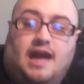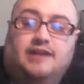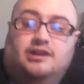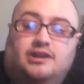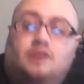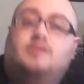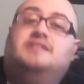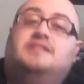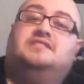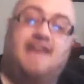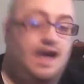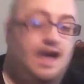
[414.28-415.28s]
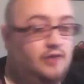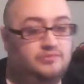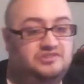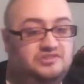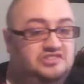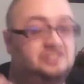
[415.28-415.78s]
I know it
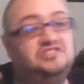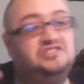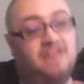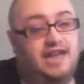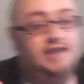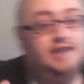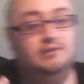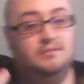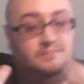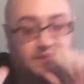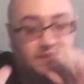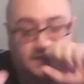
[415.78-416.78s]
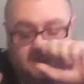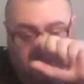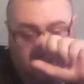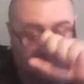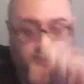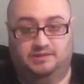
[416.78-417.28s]
sounds the same, but
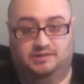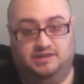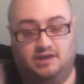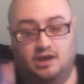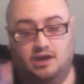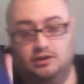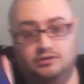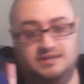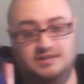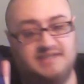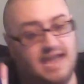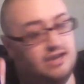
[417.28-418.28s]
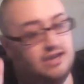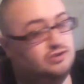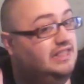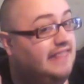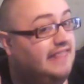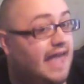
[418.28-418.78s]
the color is
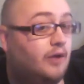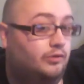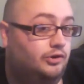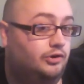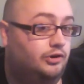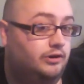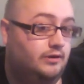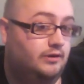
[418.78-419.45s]
actually louder.